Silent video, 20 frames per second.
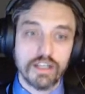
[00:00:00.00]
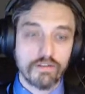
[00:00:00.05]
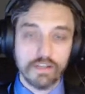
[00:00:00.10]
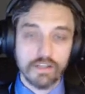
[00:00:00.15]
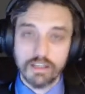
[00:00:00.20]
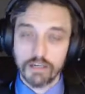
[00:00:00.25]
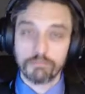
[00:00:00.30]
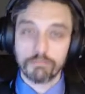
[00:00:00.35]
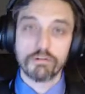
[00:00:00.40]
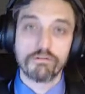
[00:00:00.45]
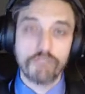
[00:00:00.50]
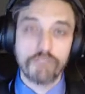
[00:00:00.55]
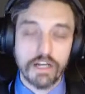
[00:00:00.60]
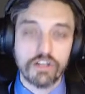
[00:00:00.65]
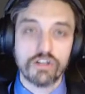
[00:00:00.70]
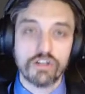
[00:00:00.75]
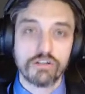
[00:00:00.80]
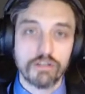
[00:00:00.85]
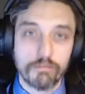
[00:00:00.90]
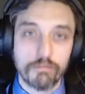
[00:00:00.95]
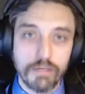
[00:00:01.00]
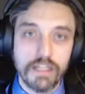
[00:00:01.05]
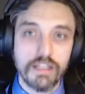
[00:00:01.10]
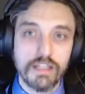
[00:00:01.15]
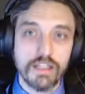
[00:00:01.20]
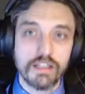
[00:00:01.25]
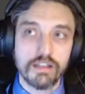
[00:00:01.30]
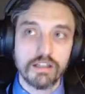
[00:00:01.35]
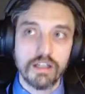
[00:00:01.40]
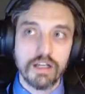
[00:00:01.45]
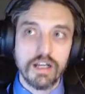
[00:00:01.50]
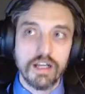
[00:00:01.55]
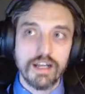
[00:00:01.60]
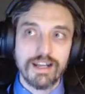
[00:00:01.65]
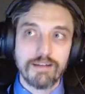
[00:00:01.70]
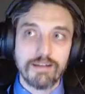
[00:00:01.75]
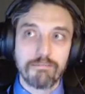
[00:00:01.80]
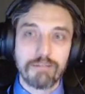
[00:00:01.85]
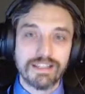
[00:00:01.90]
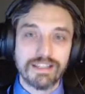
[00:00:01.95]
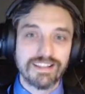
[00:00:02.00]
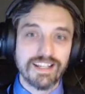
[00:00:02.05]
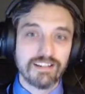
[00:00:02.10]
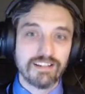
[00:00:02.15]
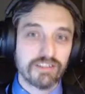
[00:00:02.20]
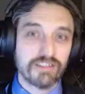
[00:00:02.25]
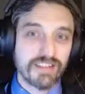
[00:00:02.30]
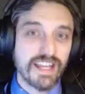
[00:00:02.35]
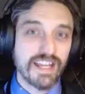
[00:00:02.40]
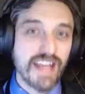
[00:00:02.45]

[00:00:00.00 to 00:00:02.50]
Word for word: giving their professional opinion, but they